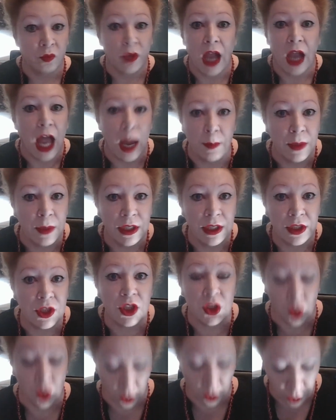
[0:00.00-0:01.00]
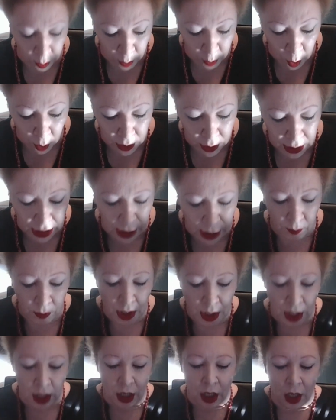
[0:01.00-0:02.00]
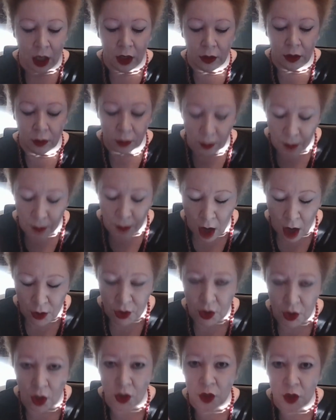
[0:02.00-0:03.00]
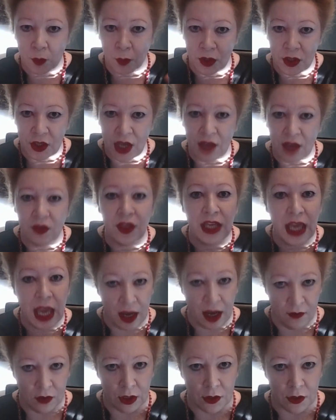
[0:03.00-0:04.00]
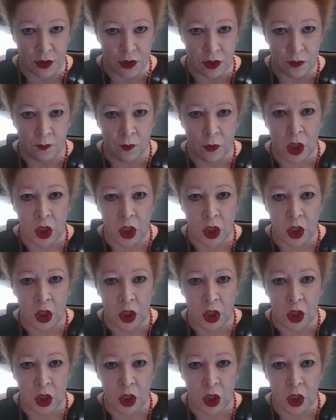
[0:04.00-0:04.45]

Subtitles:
Happiness is not the point here. The milestones present the evidence.